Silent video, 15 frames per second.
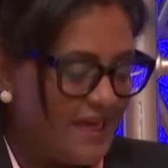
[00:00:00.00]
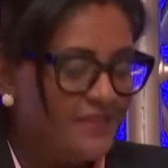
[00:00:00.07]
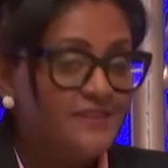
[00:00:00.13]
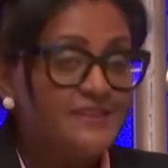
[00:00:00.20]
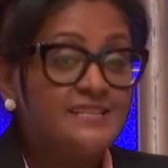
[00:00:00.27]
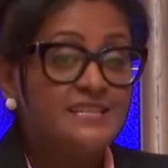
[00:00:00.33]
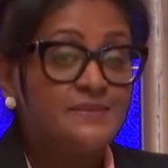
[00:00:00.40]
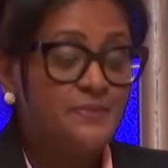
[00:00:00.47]

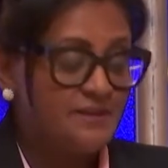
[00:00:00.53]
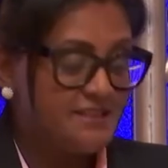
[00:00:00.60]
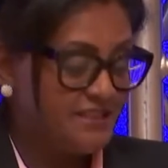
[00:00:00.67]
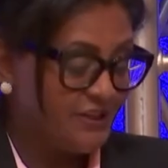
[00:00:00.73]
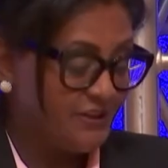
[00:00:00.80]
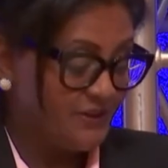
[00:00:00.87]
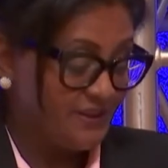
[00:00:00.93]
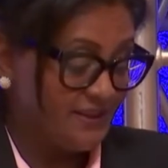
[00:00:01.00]
This is
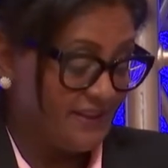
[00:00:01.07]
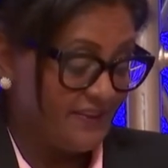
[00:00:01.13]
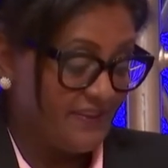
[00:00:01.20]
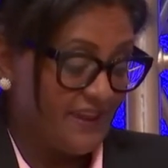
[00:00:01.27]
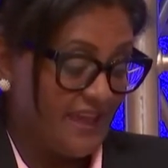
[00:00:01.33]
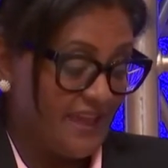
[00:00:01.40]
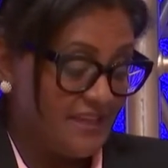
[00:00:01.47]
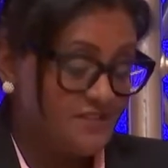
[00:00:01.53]
particularly the
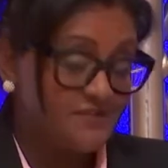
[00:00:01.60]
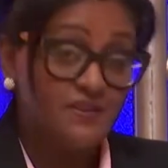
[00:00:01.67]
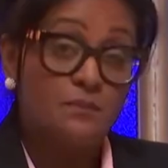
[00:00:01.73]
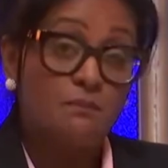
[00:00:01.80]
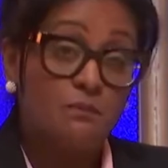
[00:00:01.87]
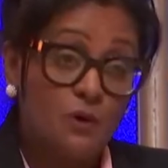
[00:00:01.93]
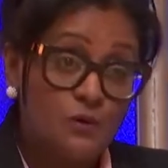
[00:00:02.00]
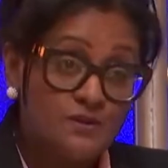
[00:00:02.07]
case for the
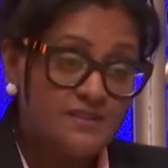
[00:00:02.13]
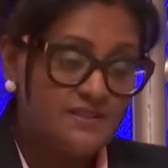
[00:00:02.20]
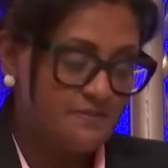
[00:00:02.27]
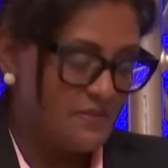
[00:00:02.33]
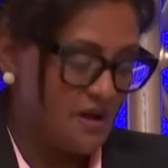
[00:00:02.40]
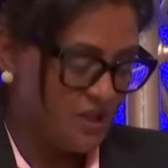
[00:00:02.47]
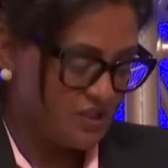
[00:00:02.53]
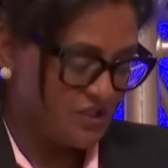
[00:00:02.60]
most
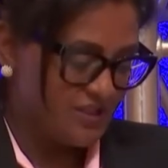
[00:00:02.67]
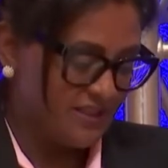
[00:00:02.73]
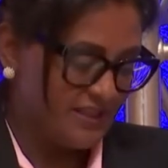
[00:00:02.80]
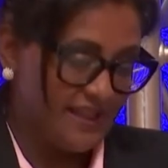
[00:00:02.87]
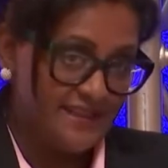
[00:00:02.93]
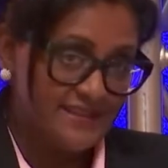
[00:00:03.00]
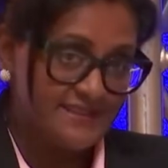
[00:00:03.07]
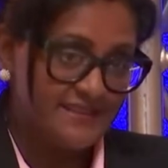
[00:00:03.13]

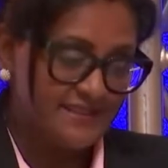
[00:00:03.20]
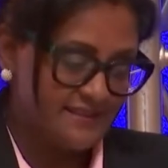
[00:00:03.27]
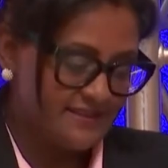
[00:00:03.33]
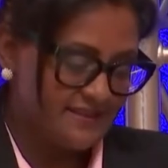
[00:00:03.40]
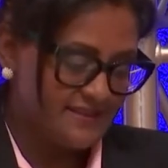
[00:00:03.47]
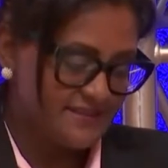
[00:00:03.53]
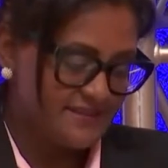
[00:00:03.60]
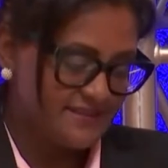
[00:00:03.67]
marginalized
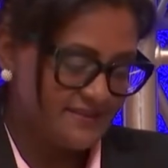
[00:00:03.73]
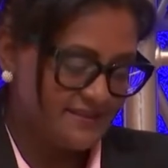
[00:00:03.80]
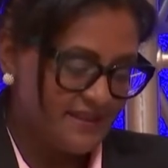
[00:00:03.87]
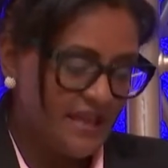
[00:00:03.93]
learners.